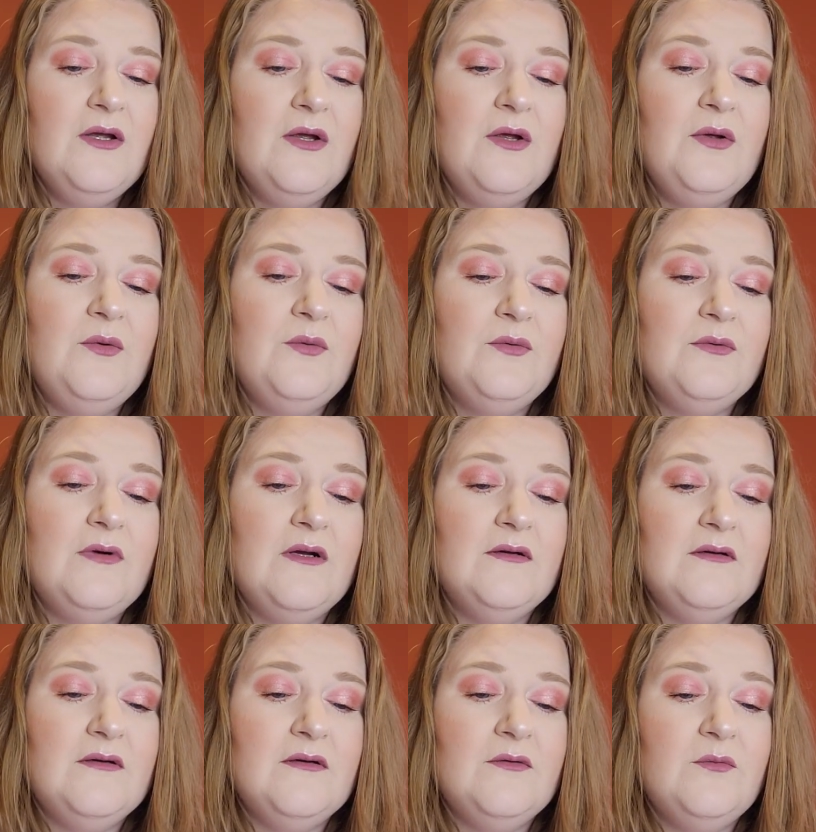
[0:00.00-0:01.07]
who
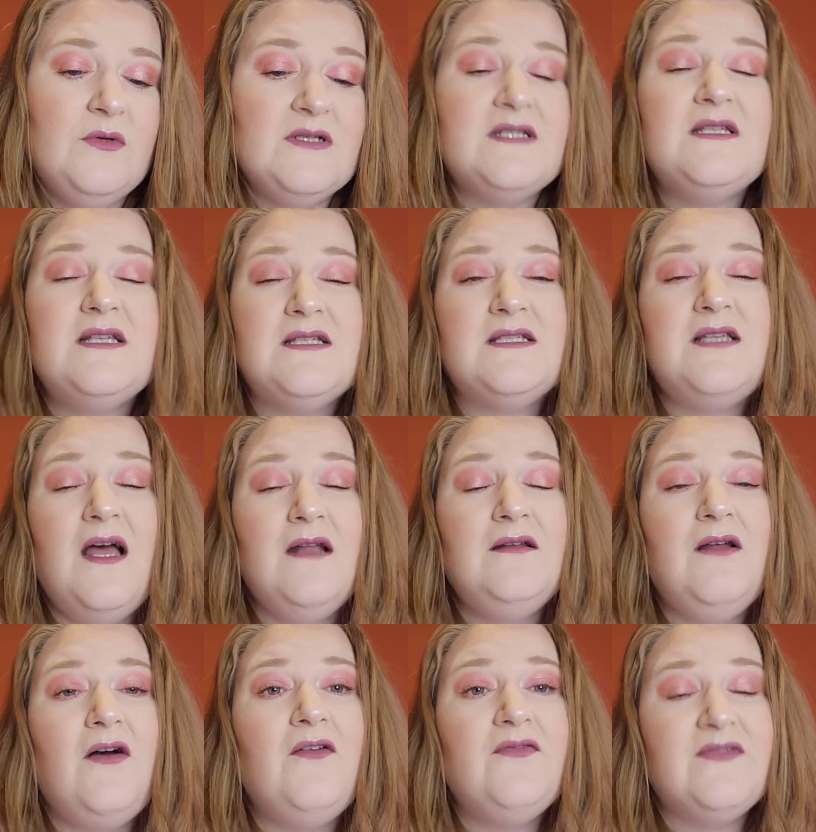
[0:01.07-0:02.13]
was the son
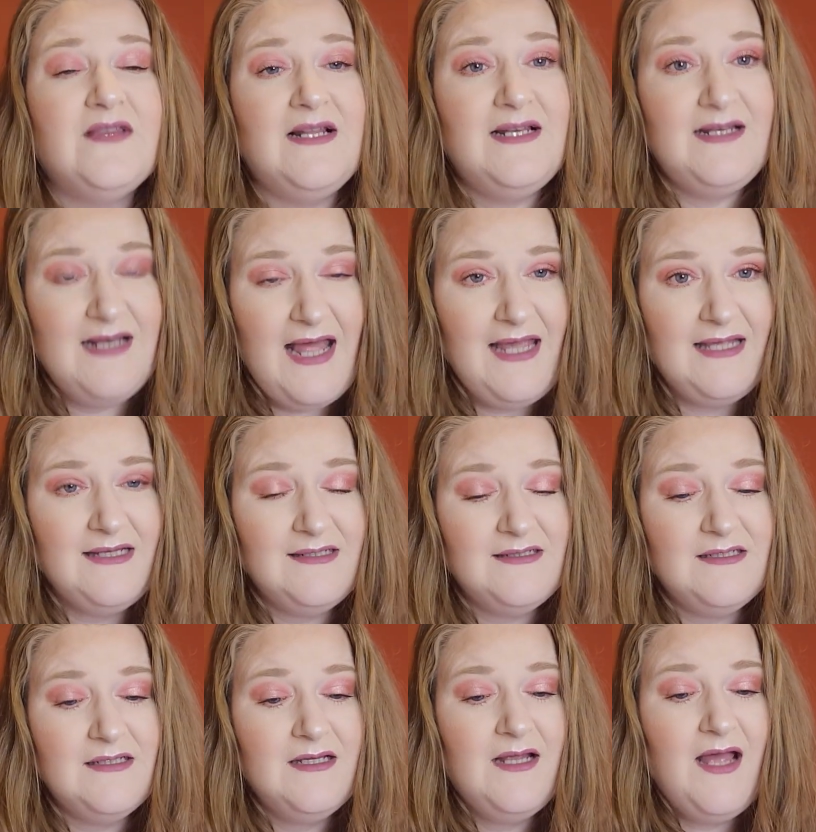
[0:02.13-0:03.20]
of the late